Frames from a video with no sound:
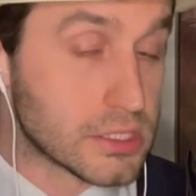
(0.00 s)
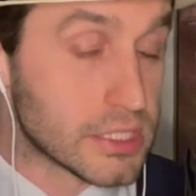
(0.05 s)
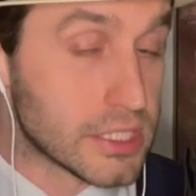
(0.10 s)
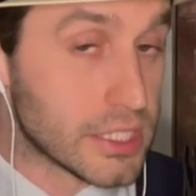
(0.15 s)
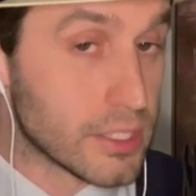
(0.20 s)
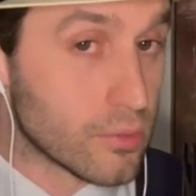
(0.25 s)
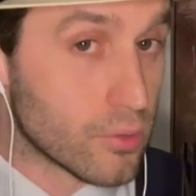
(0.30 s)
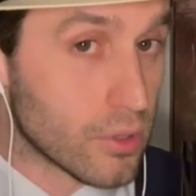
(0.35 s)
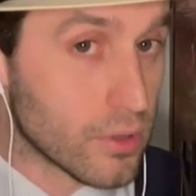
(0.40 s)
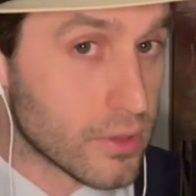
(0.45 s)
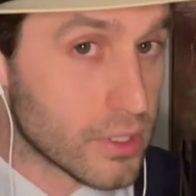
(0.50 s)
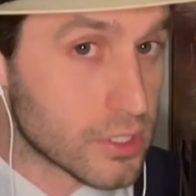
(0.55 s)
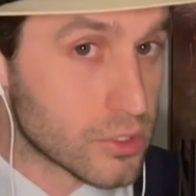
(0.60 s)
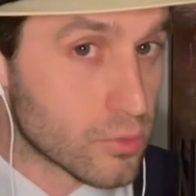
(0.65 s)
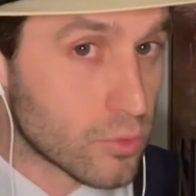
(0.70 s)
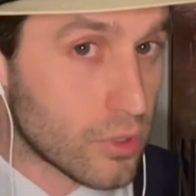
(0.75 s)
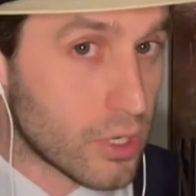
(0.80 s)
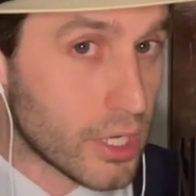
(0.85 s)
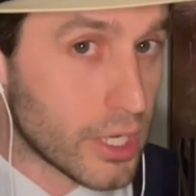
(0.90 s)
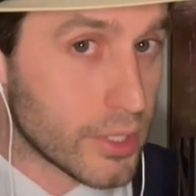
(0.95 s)
see what this
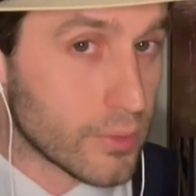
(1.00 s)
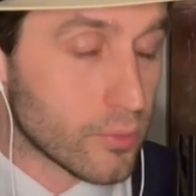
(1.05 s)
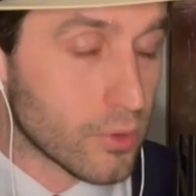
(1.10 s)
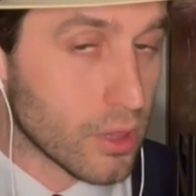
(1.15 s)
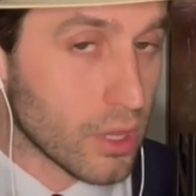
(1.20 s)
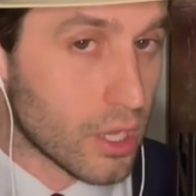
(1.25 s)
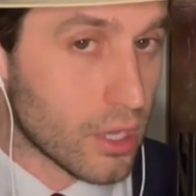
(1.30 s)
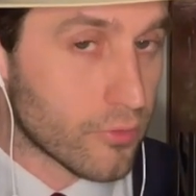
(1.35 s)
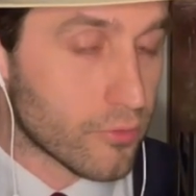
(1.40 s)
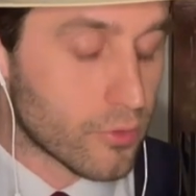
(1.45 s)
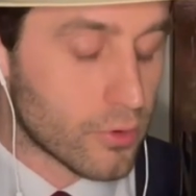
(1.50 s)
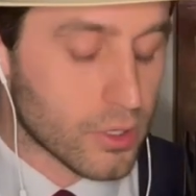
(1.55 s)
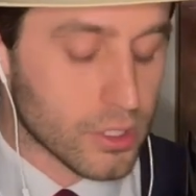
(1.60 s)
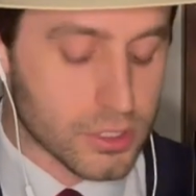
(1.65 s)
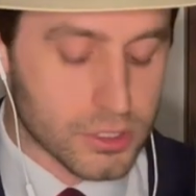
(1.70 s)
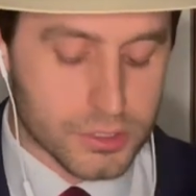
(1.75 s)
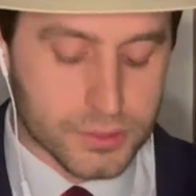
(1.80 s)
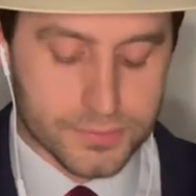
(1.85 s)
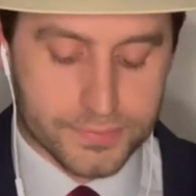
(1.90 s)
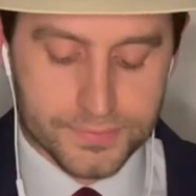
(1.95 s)
wine will offer
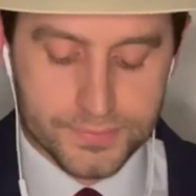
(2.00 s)
us.